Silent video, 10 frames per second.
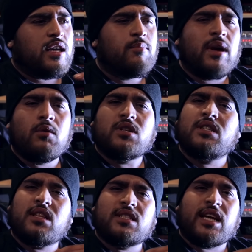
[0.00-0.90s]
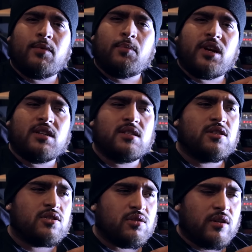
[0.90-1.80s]
E-Man wasn't the type of
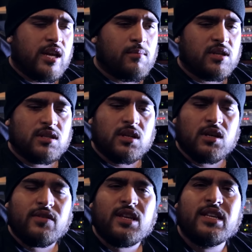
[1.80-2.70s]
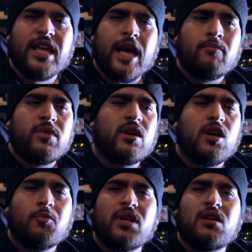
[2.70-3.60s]
person to show that much love and he dabbed me
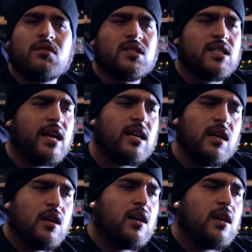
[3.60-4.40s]
up and he was like